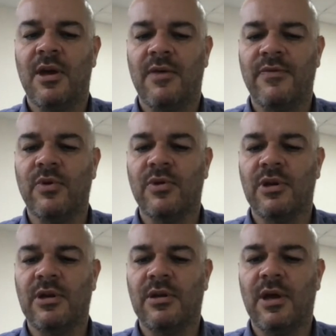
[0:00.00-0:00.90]
have
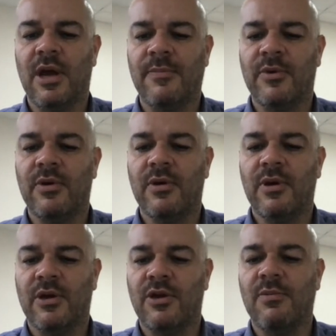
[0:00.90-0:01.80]
usually
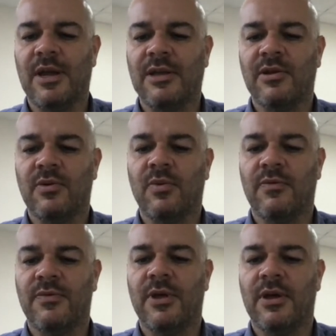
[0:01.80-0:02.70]
accumulated all
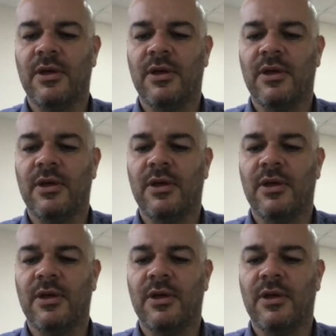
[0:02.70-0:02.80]
of the